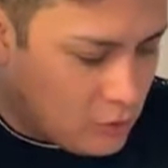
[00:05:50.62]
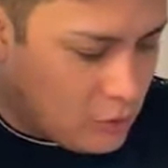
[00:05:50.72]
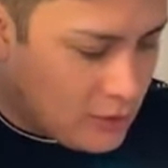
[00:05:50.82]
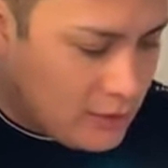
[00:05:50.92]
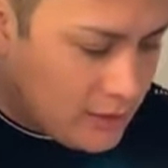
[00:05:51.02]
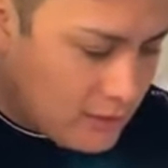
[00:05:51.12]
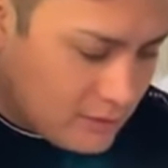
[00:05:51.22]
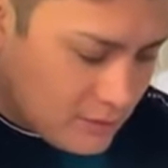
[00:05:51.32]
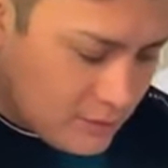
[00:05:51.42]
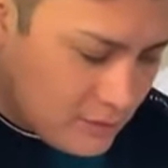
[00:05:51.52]
So
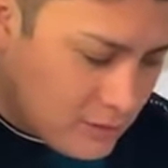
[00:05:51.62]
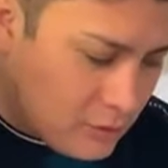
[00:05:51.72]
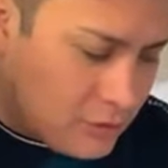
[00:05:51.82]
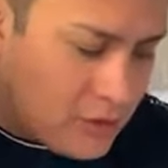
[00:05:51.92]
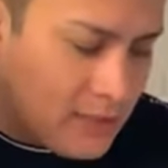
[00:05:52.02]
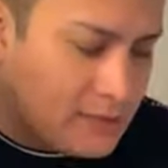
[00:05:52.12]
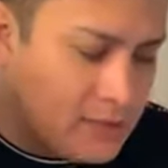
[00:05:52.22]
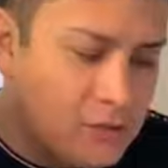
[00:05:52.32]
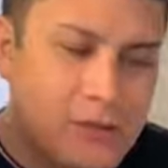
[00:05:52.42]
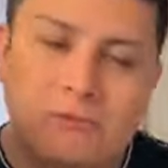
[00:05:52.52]
these are the little
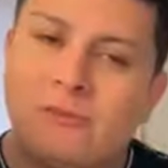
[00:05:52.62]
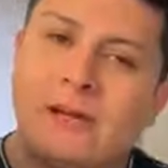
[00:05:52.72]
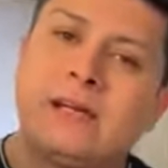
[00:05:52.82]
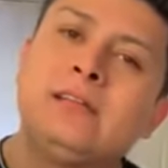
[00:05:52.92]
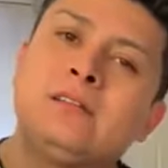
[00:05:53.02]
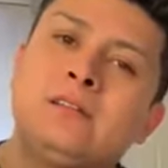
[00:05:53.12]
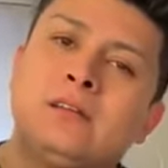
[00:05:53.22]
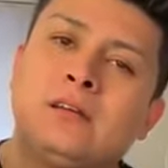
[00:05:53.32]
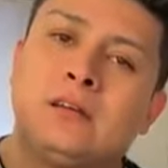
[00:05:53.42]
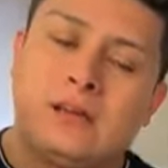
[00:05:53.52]
things that you can
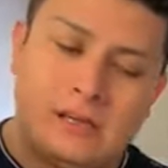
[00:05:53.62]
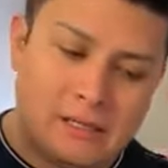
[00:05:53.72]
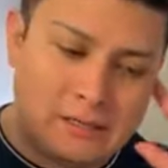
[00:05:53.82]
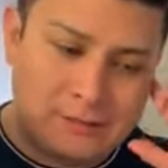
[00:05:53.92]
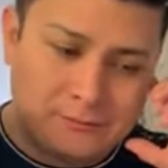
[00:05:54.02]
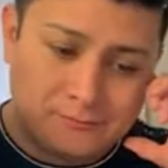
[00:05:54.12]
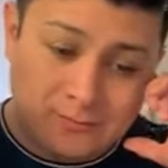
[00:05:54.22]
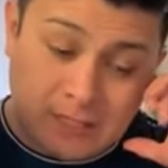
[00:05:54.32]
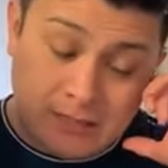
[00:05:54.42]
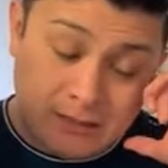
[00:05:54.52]
find,
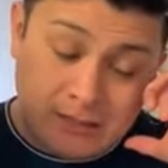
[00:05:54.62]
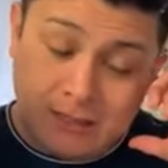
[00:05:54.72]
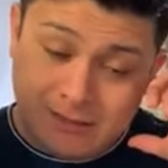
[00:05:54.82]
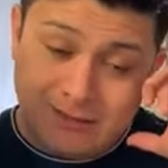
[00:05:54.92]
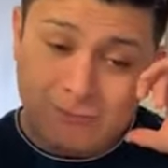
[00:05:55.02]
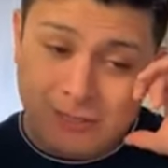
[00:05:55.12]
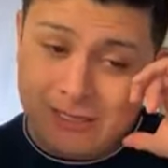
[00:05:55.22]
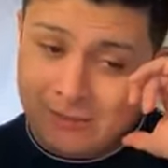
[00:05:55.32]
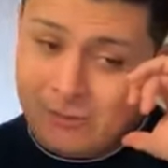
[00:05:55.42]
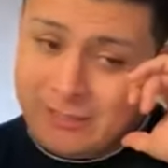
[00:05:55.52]
and they
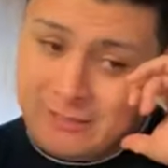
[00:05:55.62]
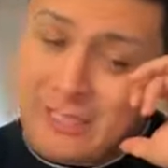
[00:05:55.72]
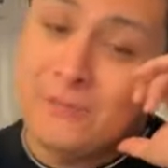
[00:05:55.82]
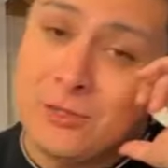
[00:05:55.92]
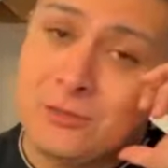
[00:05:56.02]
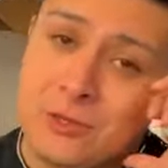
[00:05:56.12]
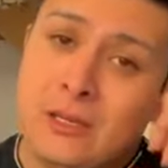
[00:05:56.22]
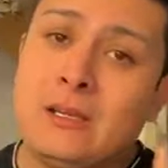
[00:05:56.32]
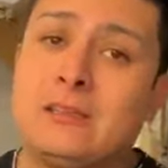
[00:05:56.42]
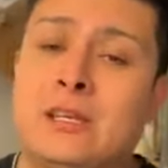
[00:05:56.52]
can really, really save
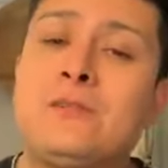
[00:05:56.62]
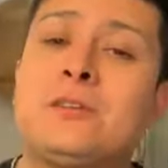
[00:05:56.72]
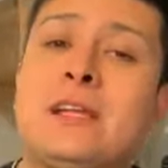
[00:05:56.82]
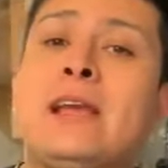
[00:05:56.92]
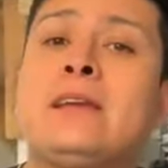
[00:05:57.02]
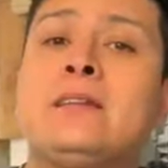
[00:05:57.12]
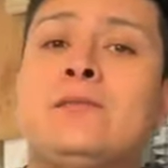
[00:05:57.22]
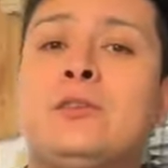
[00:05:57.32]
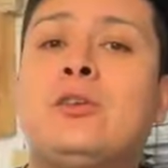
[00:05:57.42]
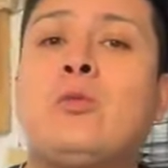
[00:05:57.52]
you, save your
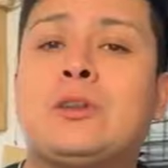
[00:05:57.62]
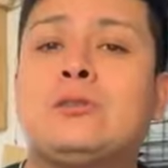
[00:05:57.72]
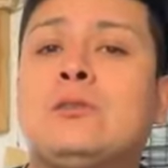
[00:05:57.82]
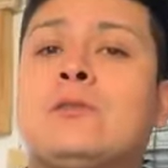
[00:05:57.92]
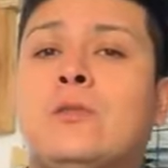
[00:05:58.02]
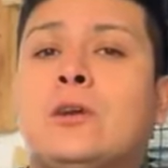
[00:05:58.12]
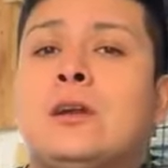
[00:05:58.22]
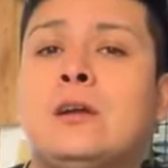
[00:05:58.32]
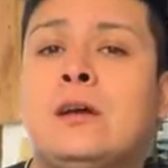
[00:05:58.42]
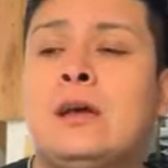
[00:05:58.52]
day if you know what to
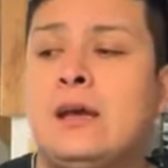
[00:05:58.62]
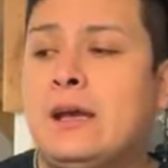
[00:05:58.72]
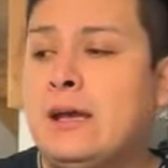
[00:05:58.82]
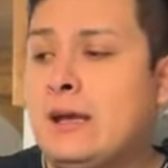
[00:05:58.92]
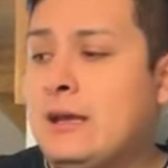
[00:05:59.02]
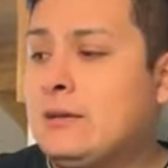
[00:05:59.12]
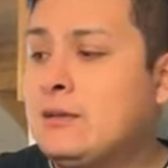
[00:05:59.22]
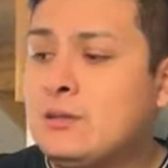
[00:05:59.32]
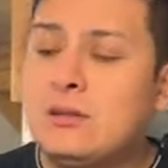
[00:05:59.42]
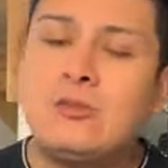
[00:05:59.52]
look for.
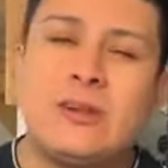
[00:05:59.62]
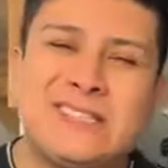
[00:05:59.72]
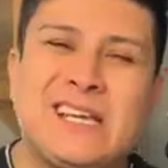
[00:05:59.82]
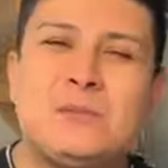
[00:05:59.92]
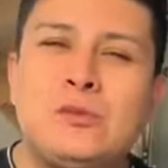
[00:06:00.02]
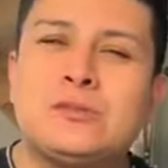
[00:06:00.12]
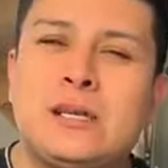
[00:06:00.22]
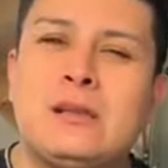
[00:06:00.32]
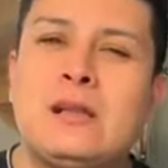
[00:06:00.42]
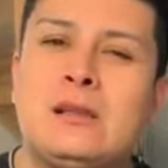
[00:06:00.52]
And these are little
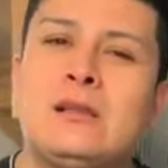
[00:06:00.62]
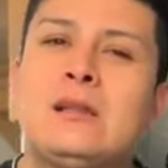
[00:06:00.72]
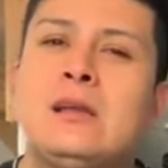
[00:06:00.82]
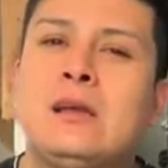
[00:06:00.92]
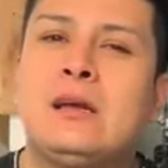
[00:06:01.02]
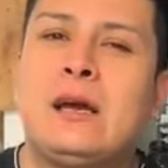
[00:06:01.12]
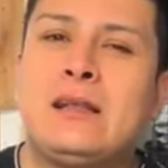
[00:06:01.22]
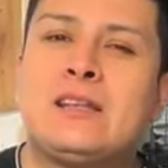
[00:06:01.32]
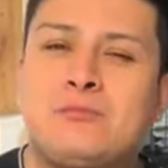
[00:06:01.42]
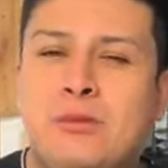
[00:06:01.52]
examples. I'll
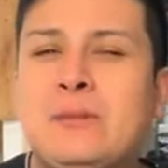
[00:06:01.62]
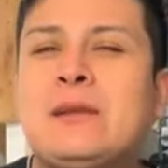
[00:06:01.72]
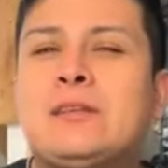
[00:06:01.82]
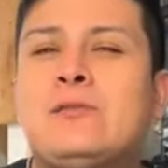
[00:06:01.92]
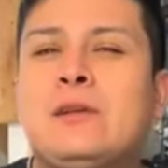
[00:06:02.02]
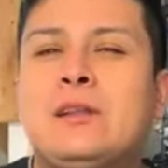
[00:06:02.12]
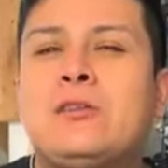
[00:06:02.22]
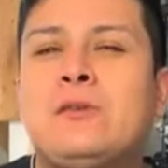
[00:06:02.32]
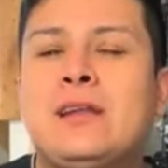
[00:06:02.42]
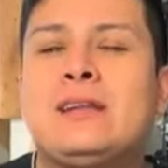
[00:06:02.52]
explain
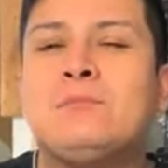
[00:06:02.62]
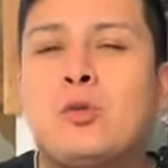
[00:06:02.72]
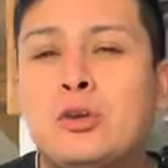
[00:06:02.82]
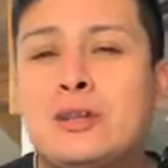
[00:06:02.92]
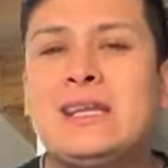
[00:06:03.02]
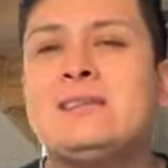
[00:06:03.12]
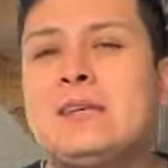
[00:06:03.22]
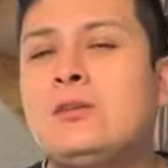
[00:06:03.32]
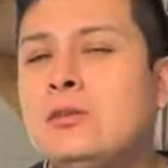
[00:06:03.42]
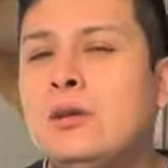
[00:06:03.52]
myself a little bit more
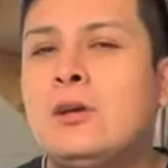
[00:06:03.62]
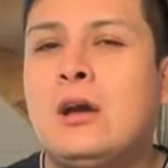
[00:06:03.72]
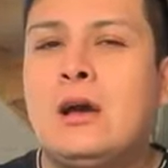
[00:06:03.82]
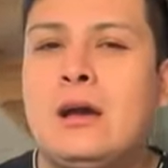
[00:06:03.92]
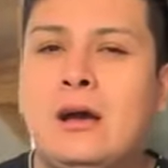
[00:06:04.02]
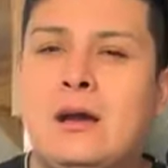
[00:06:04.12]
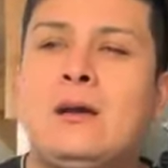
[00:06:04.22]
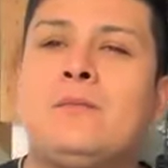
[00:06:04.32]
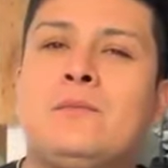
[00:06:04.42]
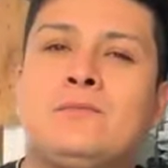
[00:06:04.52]
detail
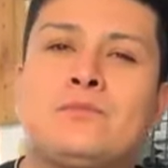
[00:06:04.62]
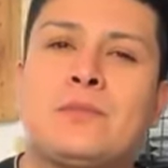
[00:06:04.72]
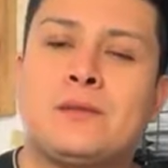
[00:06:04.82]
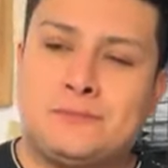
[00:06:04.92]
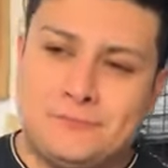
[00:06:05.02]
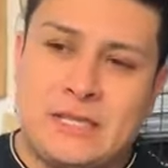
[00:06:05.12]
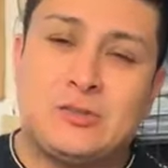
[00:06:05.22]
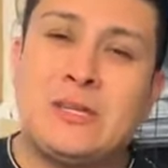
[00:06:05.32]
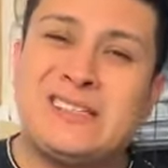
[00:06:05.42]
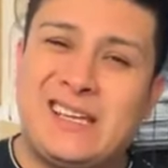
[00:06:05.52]

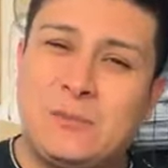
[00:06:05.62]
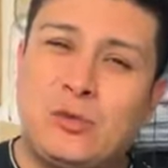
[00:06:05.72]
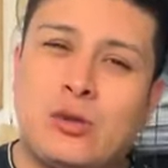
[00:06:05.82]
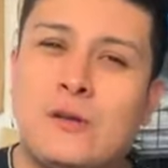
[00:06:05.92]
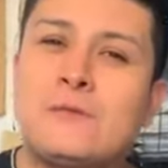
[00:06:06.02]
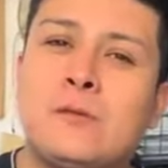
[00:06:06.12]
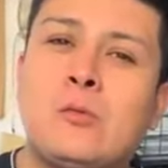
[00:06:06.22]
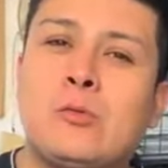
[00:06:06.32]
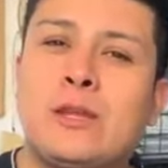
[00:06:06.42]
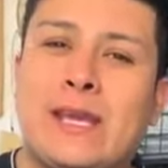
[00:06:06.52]
as soon as I get more
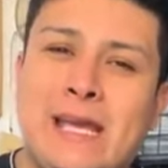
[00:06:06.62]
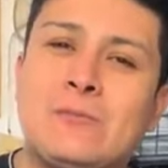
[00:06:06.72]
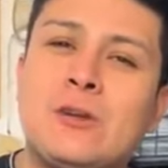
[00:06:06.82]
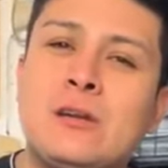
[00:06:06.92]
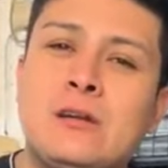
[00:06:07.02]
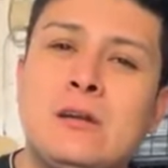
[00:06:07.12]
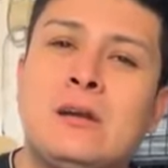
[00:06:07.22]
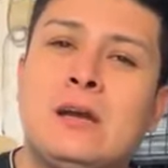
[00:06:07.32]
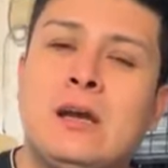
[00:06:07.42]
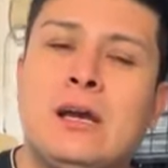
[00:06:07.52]
comfortable with the
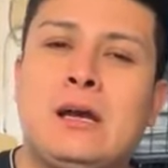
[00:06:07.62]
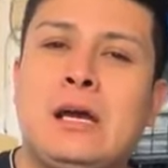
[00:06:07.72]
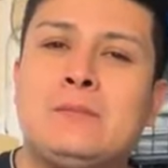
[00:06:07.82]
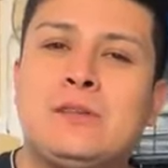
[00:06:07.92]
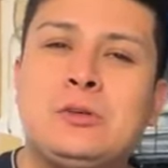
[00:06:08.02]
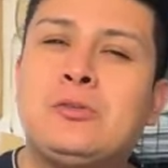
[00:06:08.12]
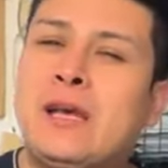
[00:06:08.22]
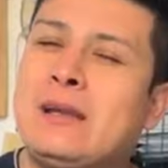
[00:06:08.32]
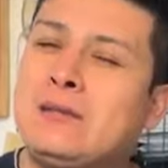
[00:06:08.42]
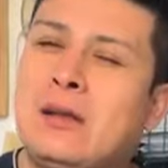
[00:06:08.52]
camera. I'm
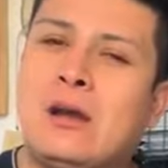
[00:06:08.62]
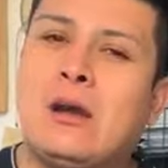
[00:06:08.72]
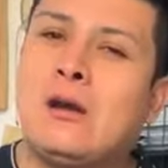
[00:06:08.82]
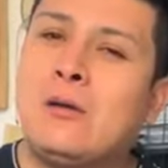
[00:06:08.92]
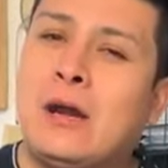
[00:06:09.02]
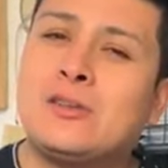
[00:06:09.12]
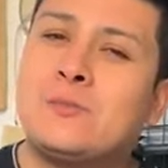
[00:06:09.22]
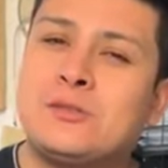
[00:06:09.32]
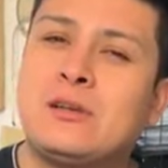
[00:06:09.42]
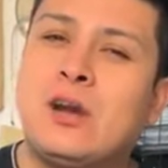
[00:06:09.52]
still not
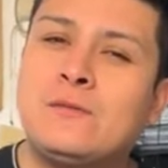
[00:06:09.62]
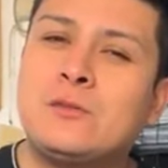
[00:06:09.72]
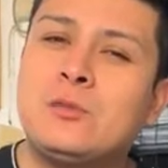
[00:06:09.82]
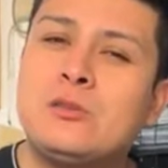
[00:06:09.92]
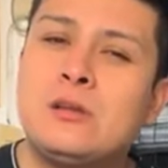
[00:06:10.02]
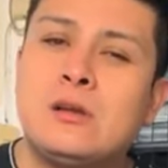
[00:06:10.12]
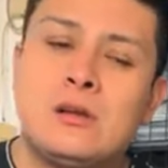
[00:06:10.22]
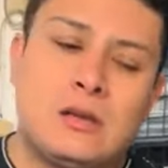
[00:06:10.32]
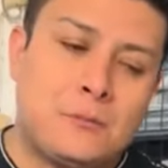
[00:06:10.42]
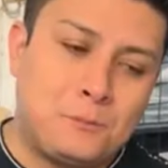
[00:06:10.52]
100%
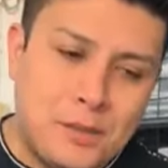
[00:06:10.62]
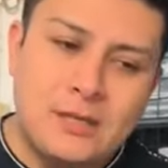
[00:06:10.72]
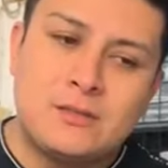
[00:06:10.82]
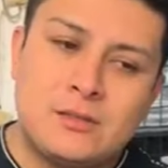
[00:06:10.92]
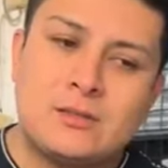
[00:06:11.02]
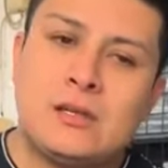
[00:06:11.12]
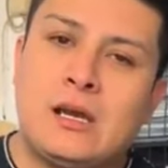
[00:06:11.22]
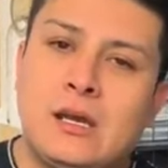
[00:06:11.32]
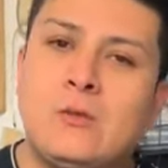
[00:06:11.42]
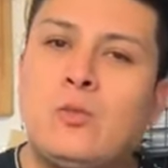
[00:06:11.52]
comfortable,
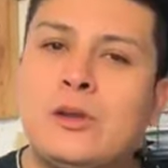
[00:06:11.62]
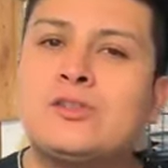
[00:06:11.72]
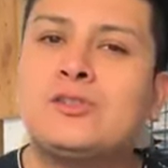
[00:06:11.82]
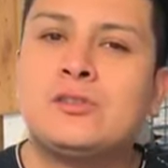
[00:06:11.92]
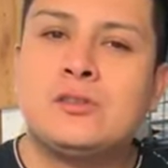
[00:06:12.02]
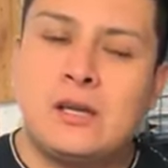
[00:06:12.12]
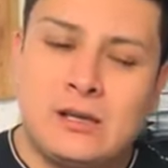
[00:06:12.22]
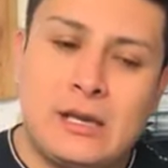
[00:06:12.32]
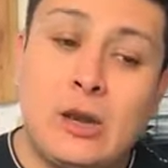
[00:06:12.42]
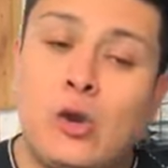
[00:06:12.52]
but I
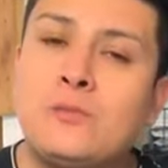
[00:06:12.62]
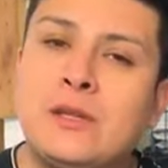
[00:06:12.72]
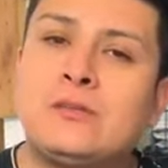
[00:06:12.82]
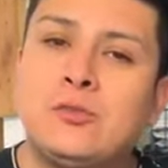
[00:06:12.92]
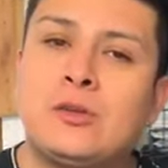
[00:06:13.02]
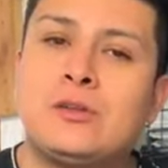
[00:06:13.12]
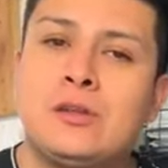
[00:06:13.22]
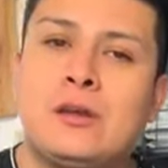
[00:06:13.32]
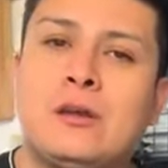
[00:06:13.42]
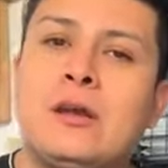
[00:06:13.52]
wish, I hope
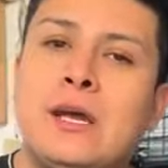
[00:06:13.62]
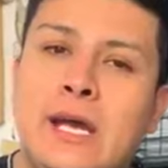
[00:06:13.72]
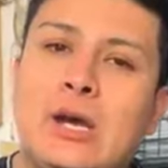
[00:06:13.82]
this was